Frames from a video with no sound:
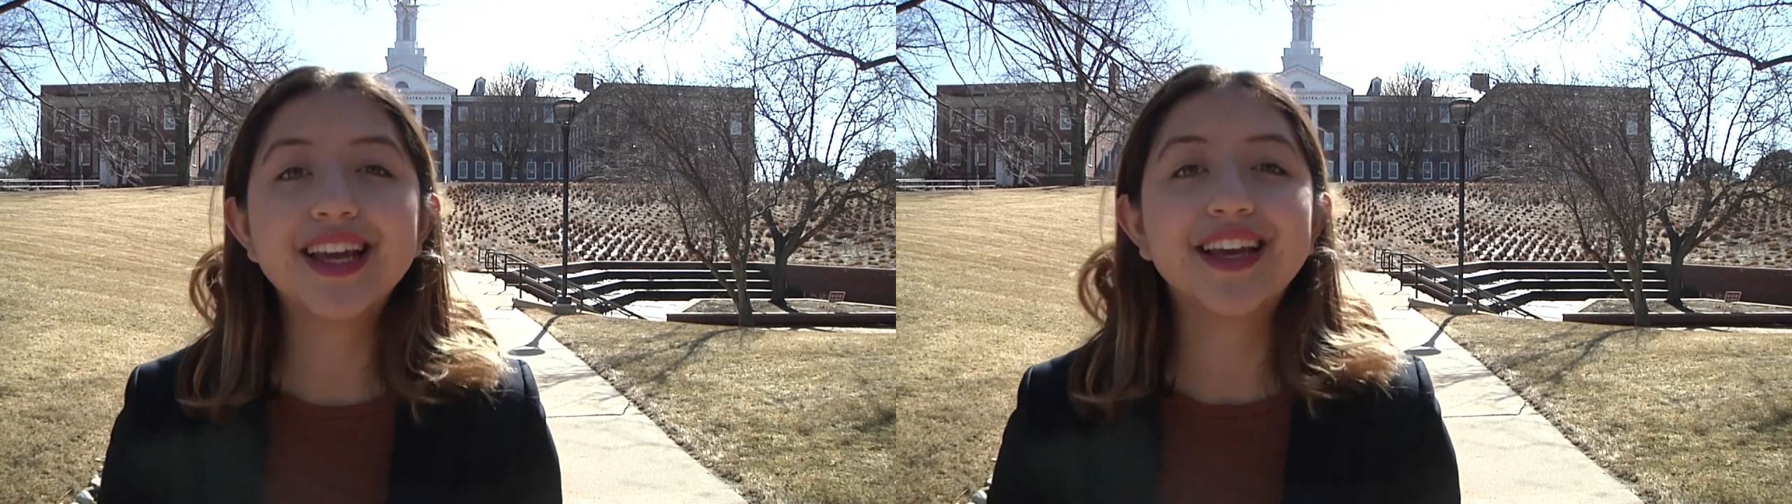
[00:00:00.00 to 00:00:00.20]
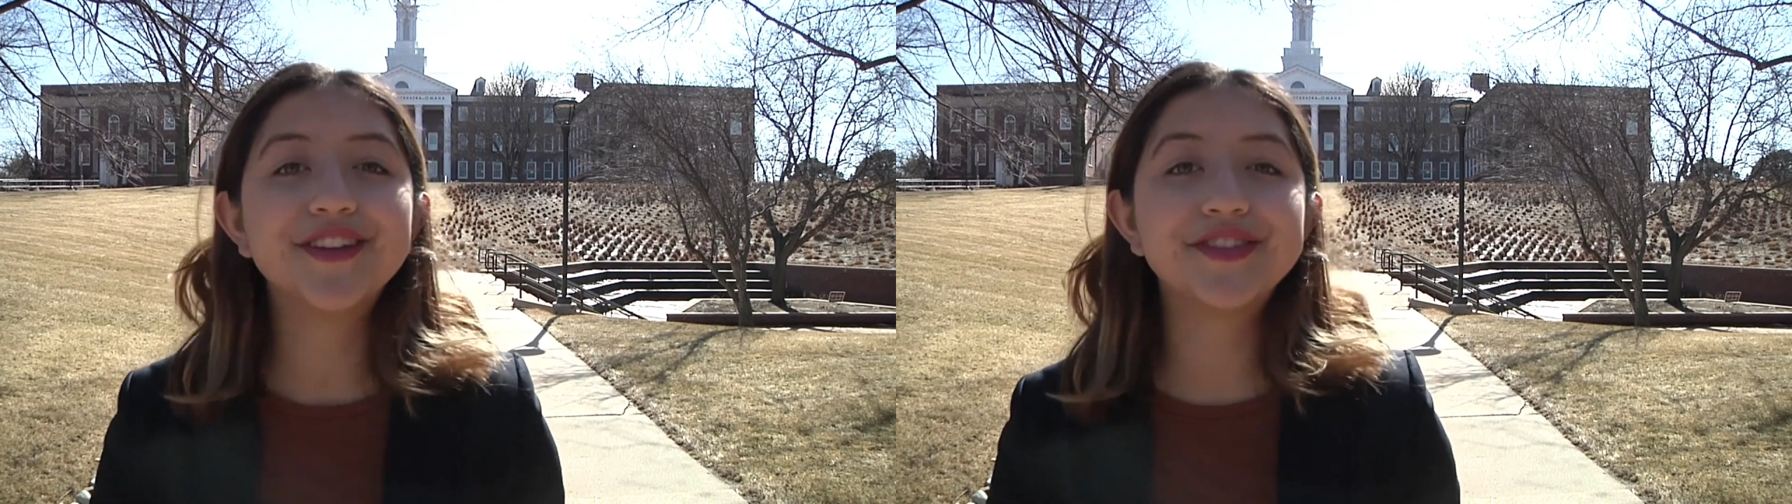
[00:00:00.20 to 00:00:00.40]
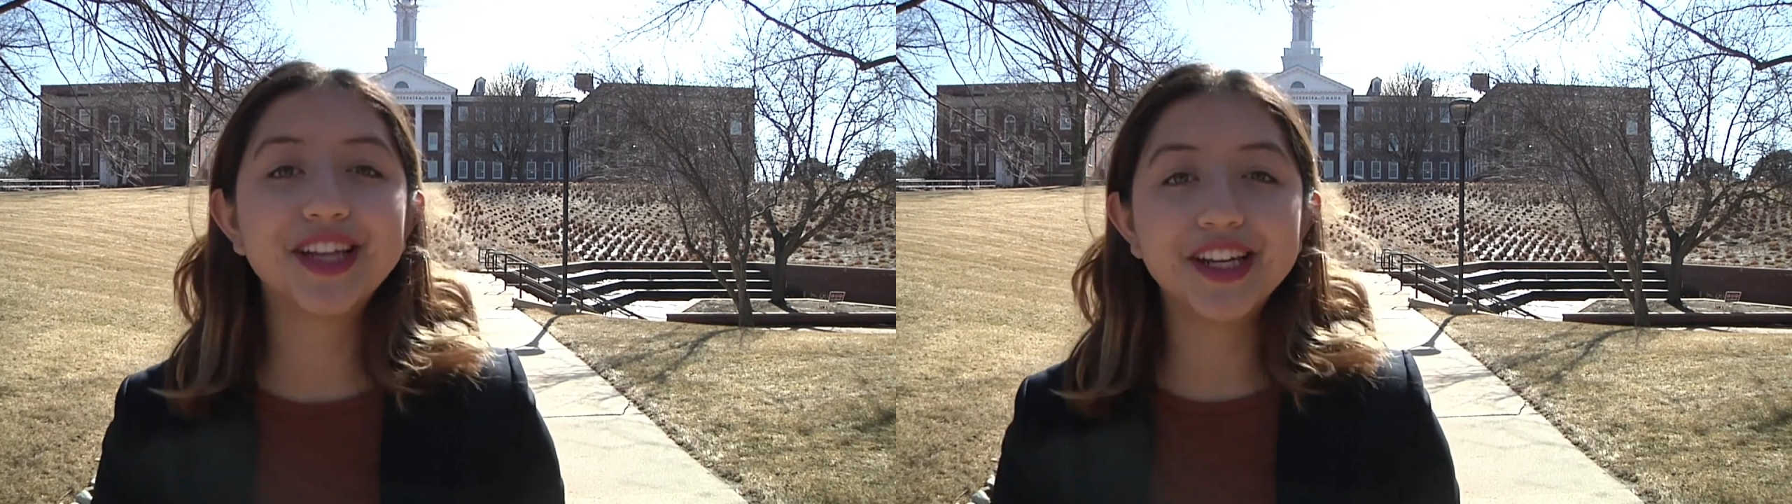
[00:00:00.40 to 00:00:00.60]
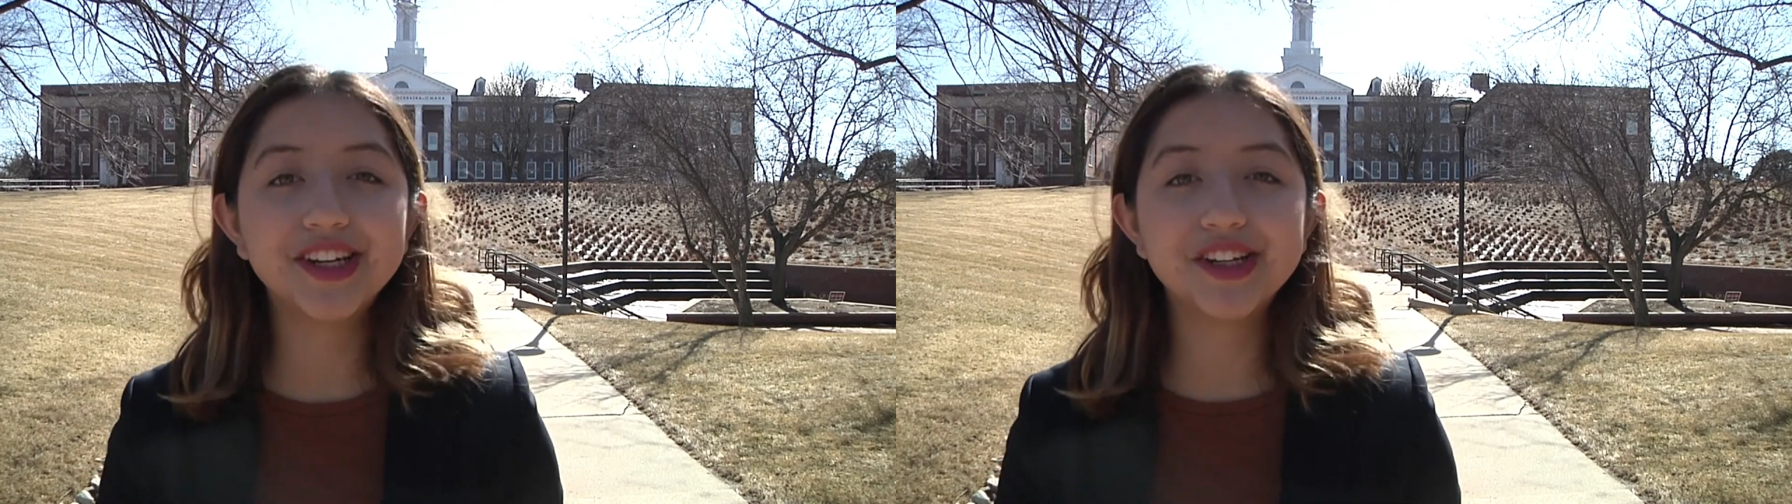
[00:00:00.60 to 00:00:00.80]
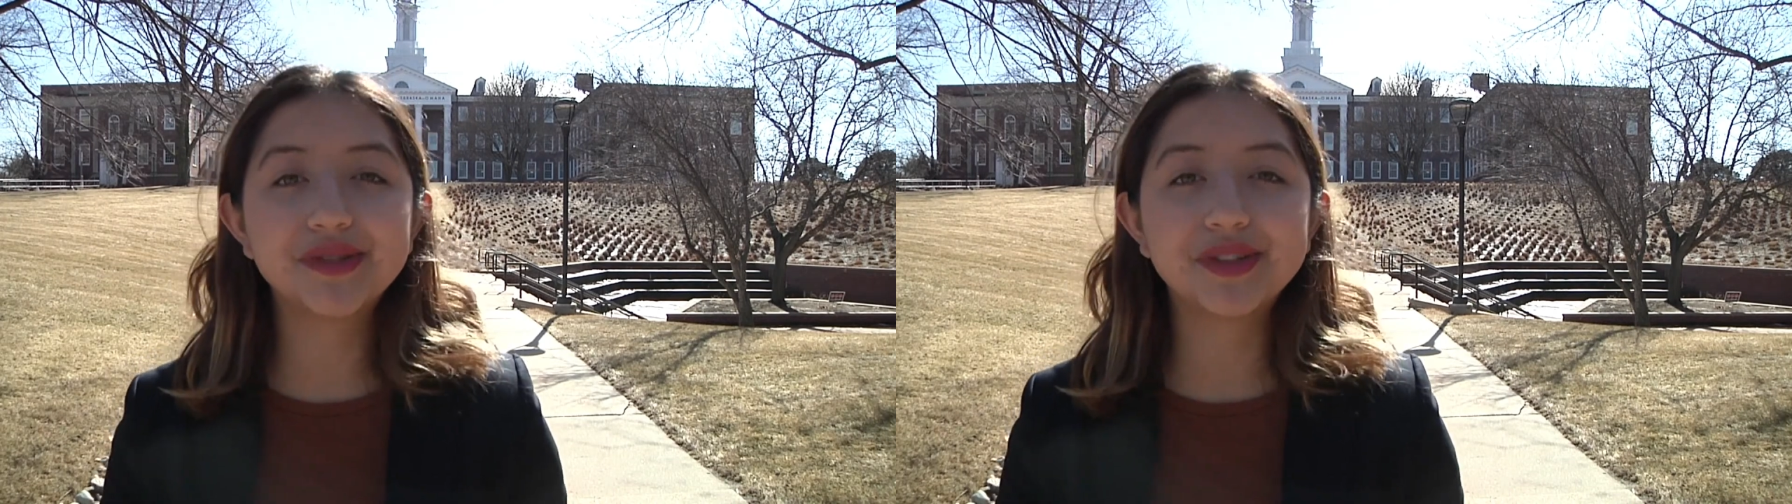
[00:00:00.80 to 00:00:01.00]
If
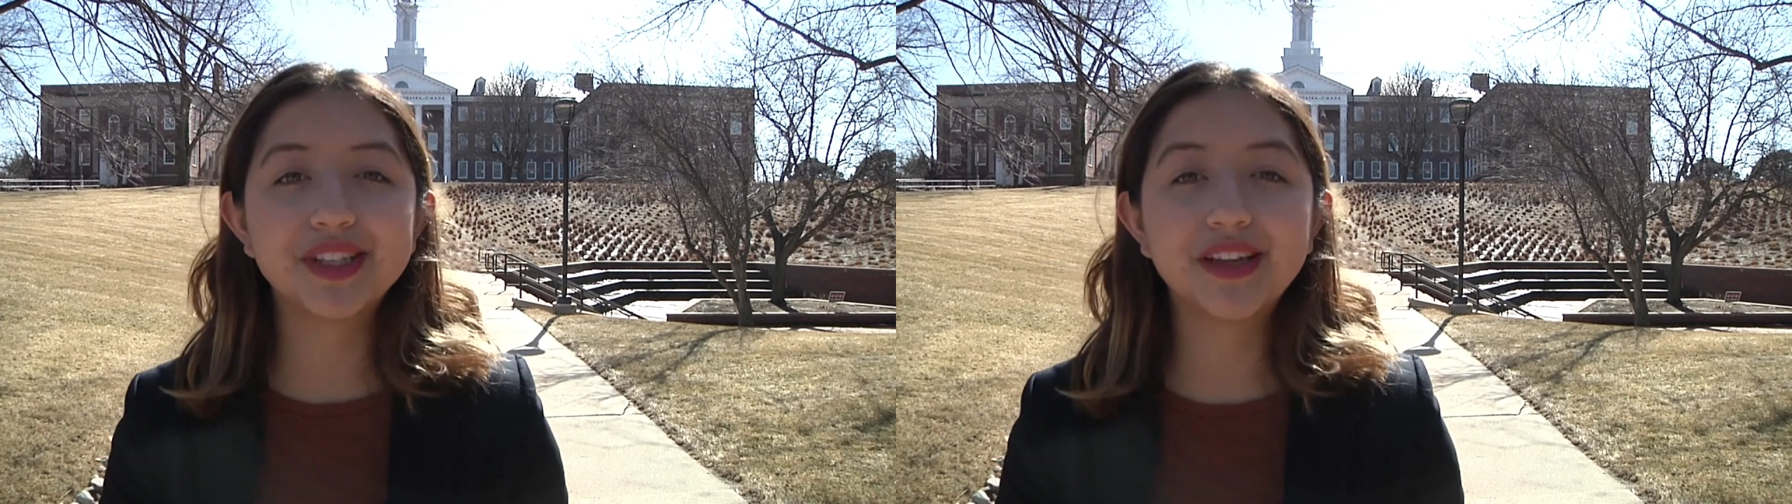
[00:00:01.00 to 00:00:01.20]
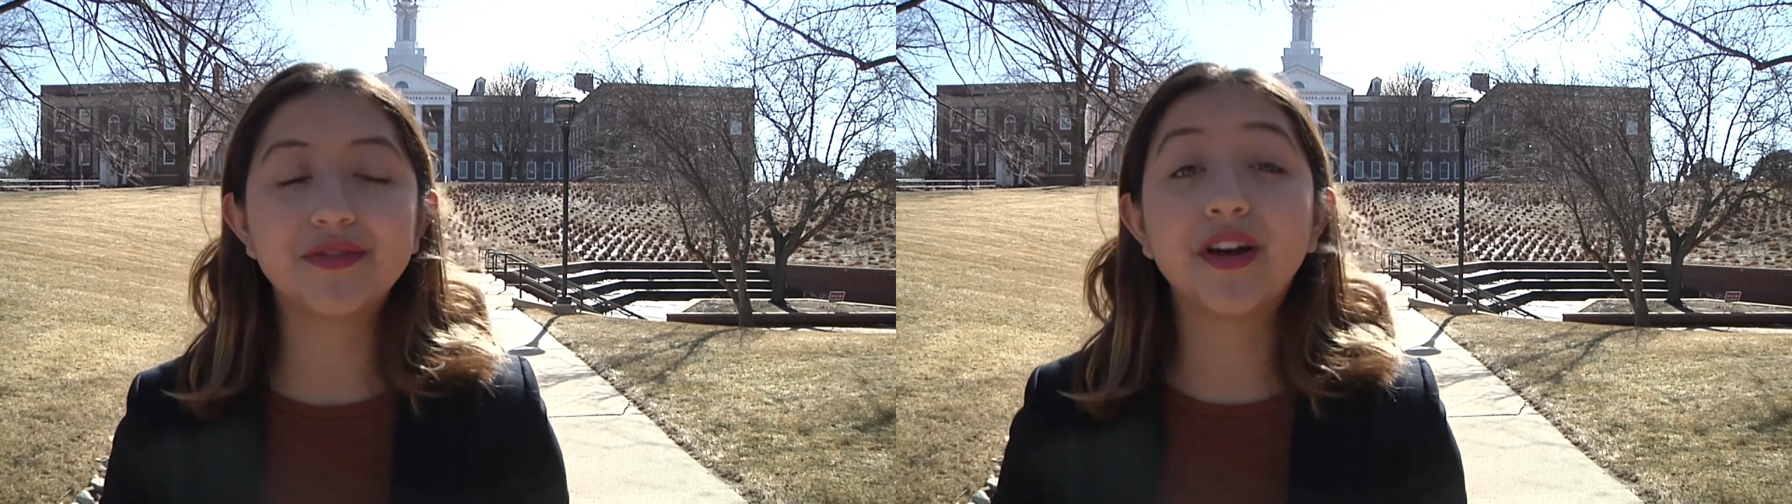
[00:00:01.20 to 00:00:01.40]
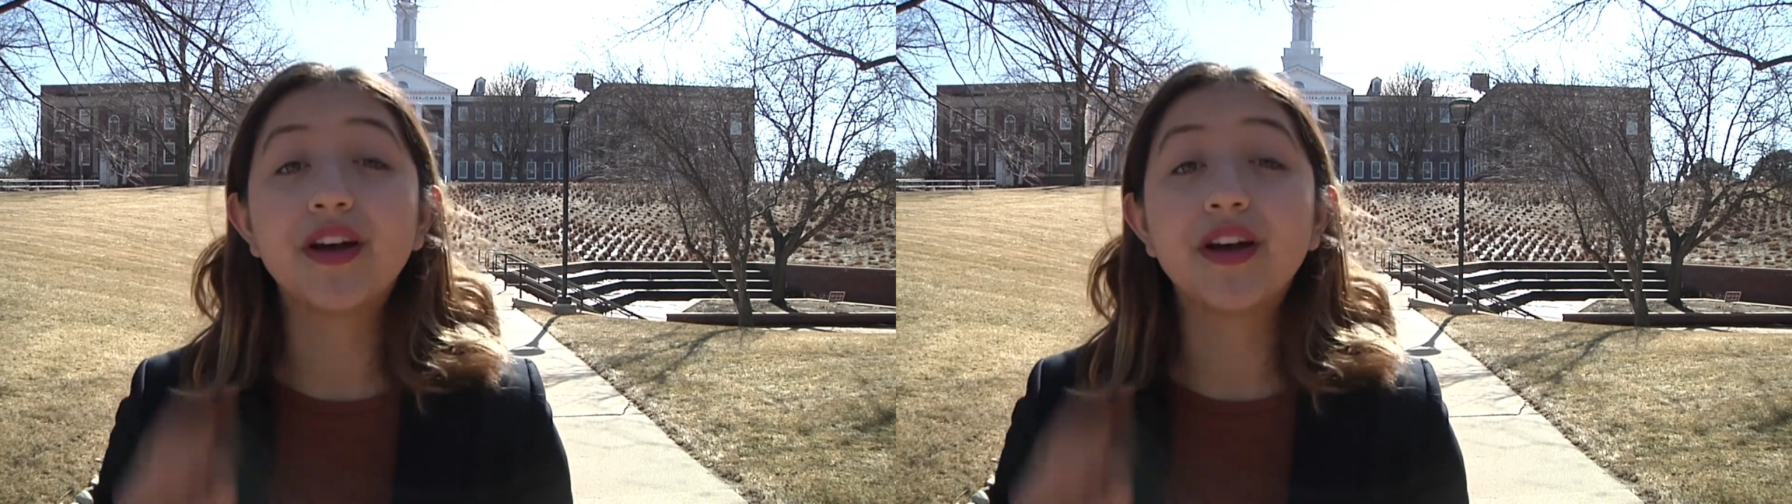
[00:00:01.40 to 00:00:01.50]
senators receive